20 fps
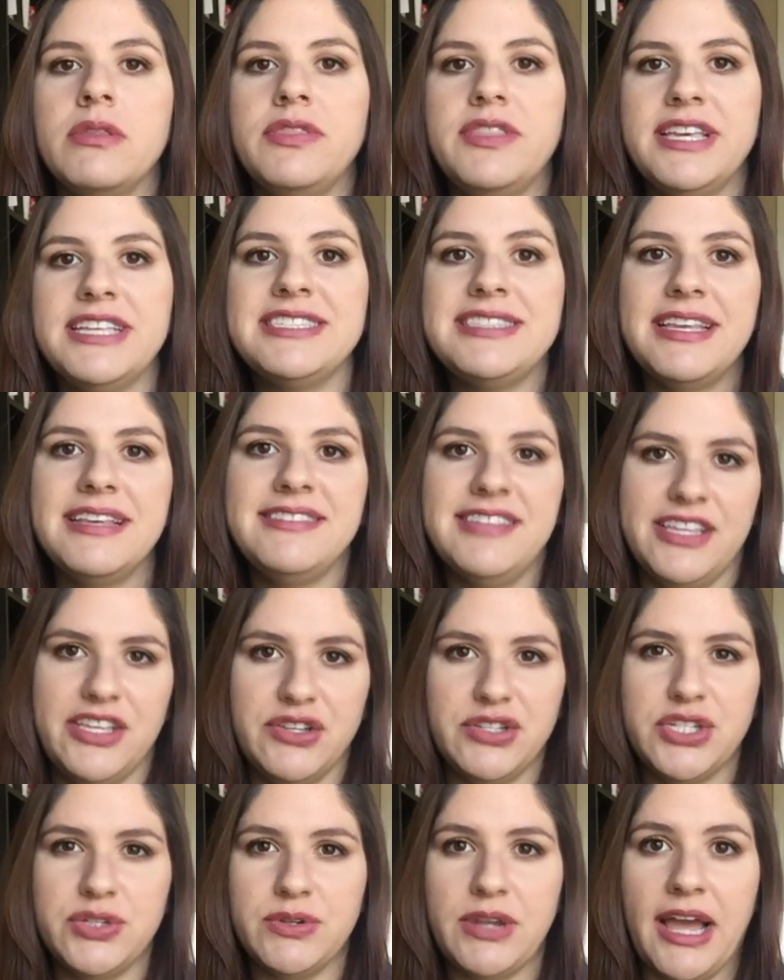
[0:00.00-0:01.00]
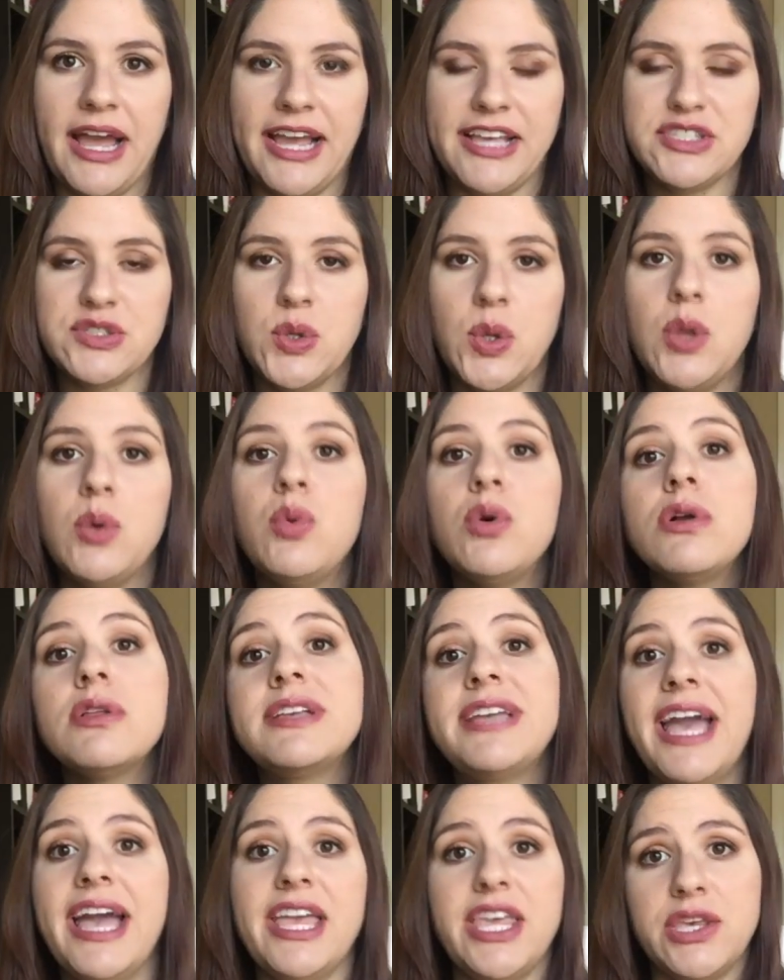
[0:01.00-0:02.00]
these things that you do in high school will
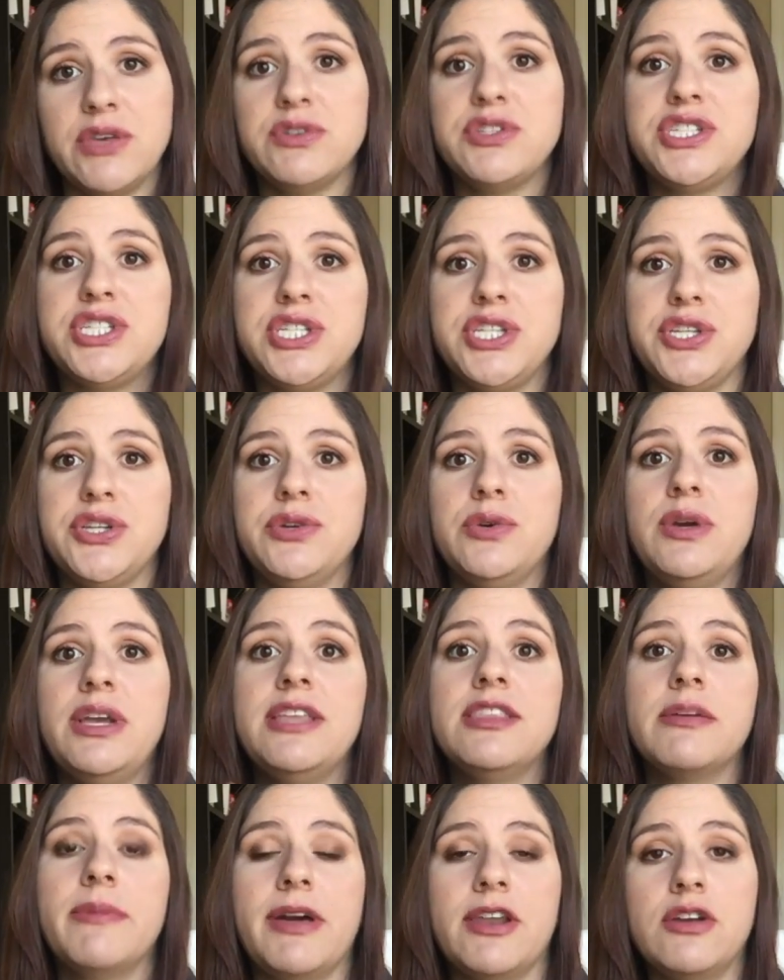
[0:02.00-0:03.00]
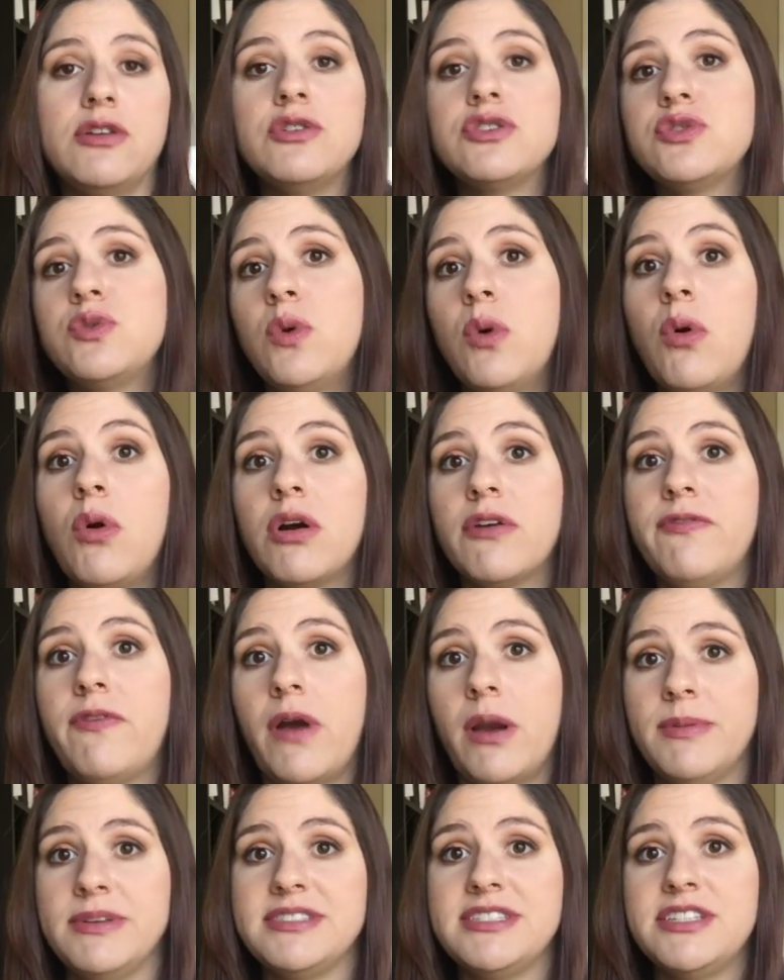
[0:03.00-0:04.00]
get you to either medical school or
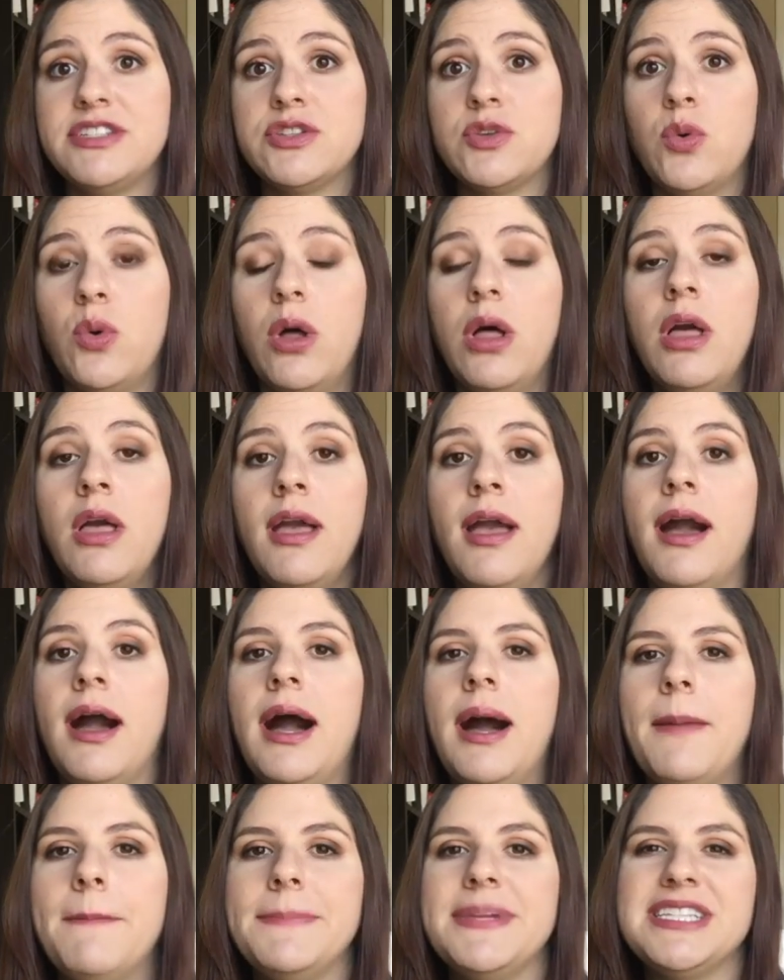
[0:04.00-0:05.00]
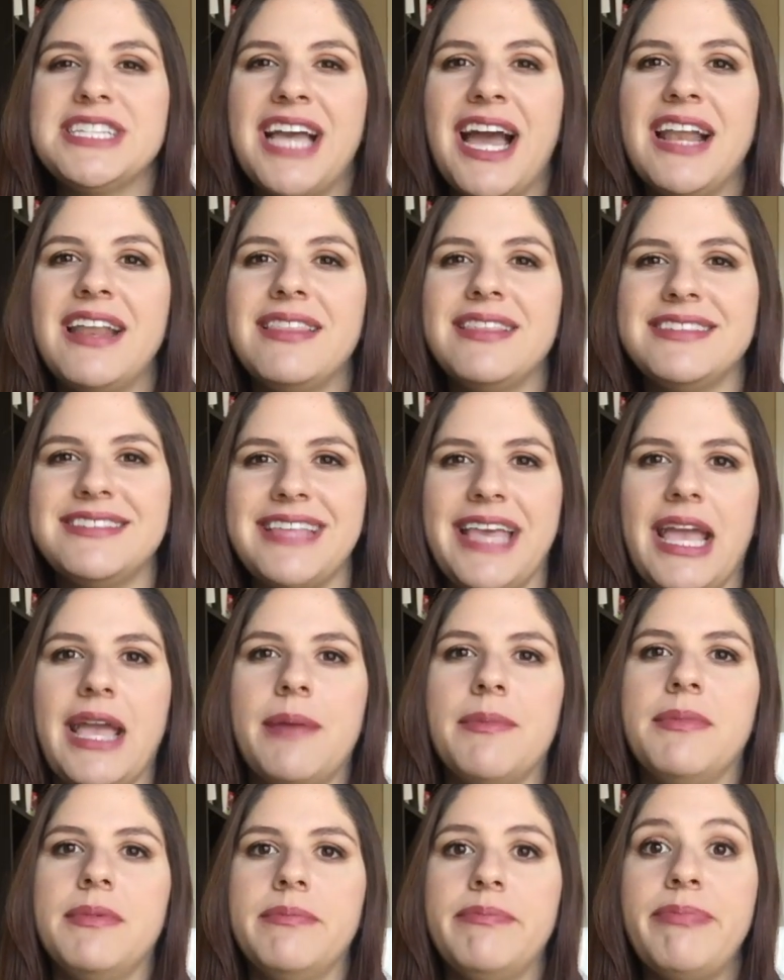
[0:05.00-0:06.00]
pharmacy school. Um, it's kind of the
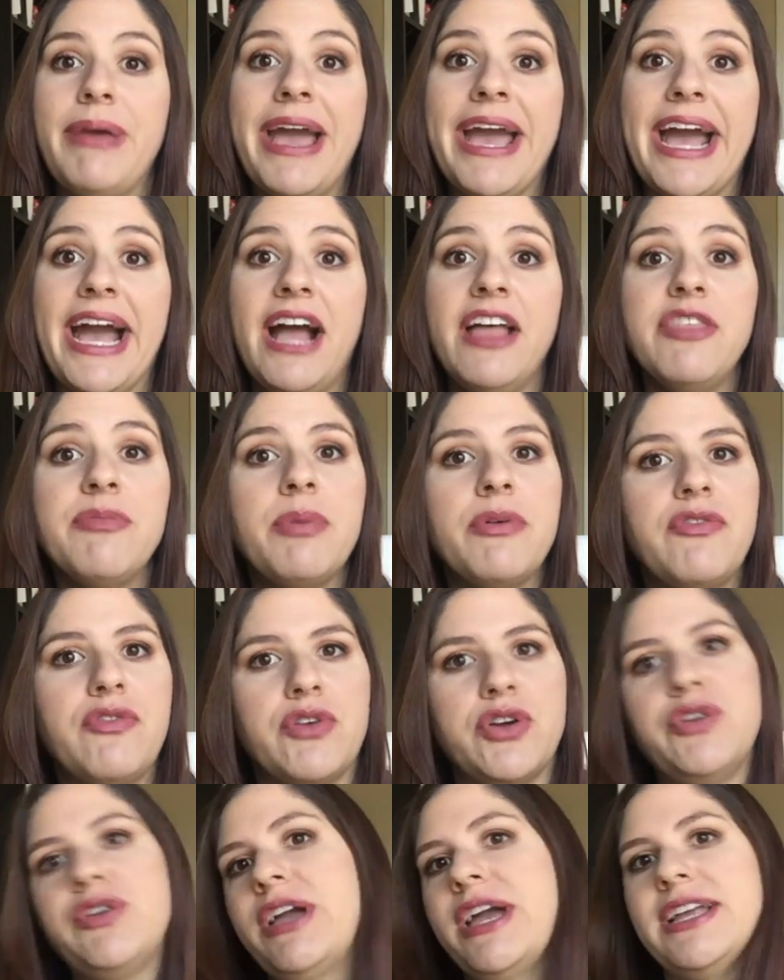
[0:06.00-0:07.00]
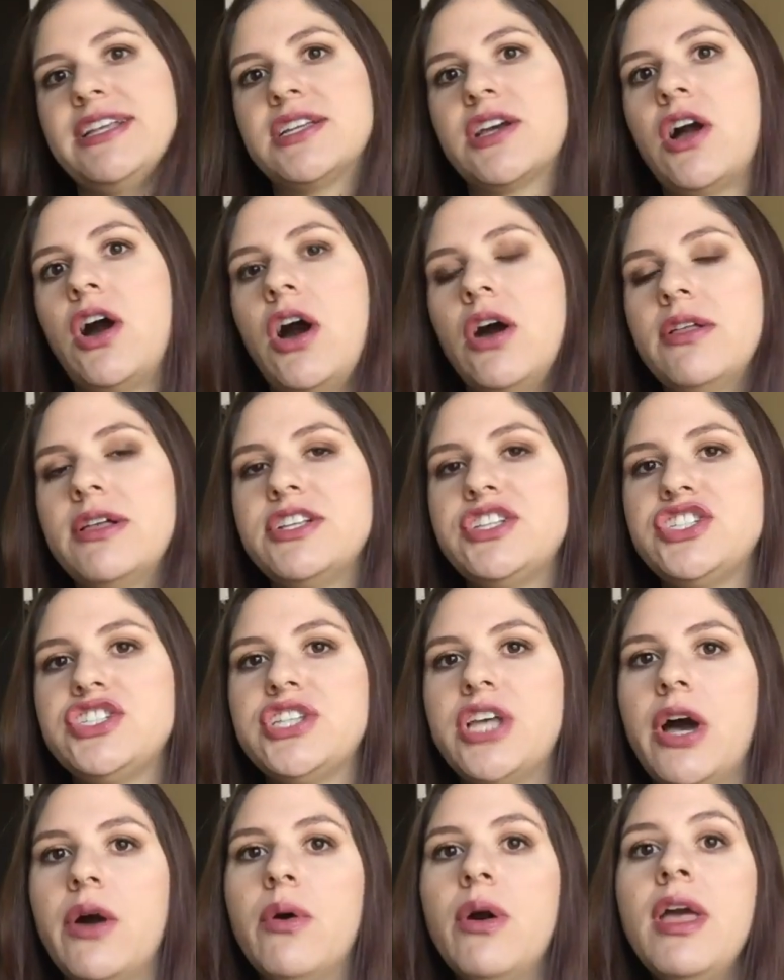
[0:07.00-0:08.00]
same path before you get into college.
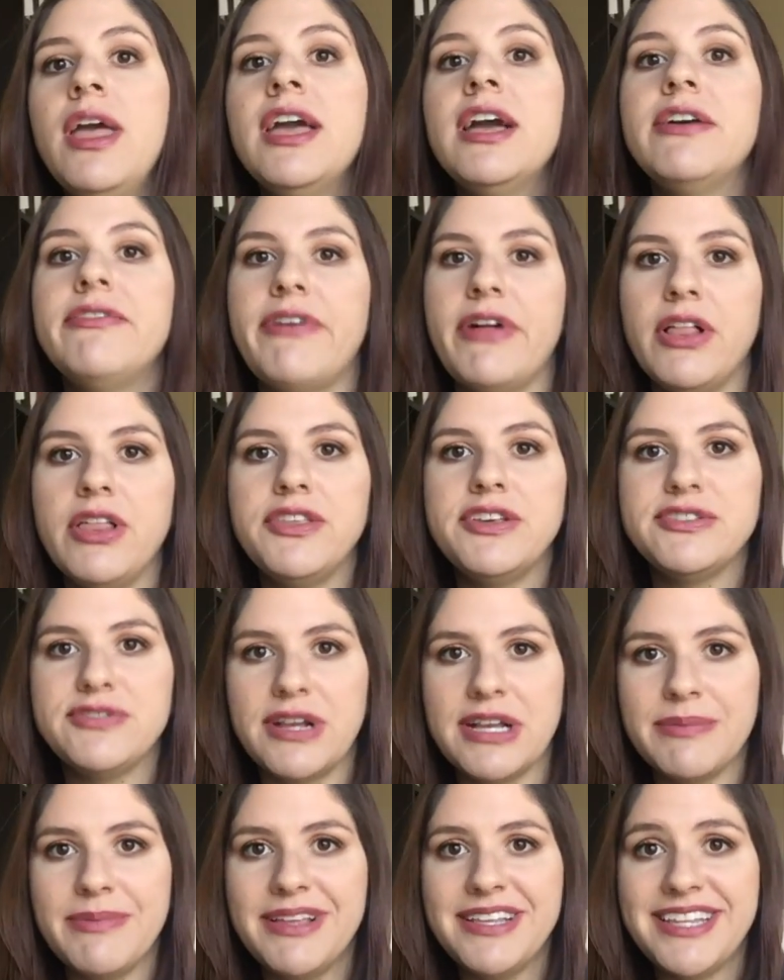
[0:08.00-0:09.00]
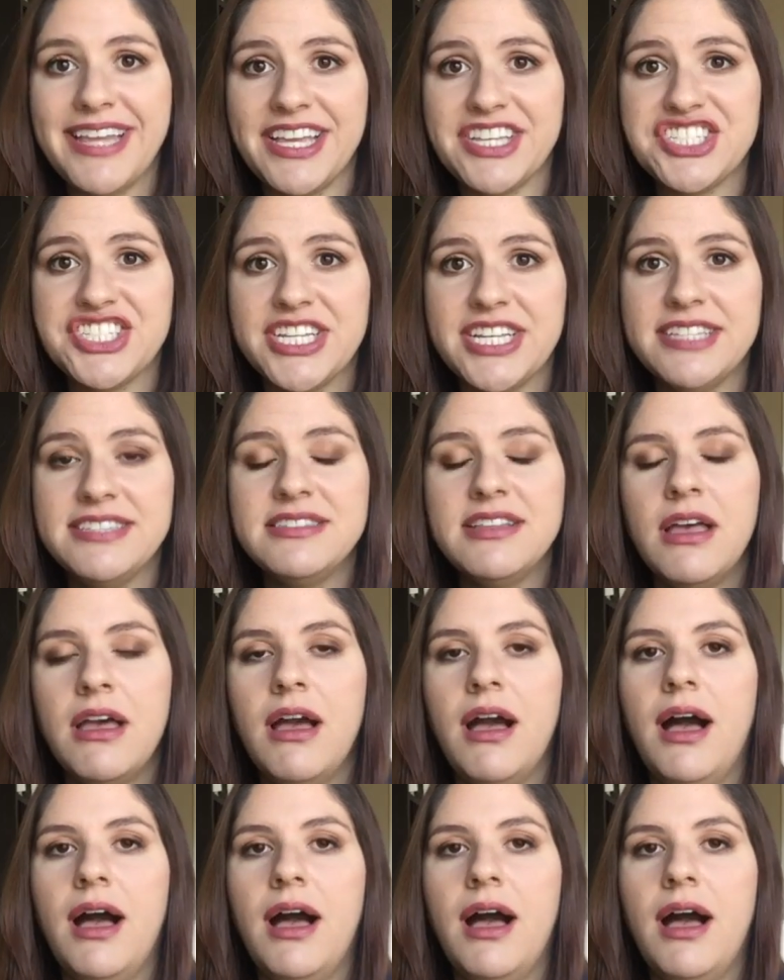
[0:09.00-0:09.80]
So follow these recommendations.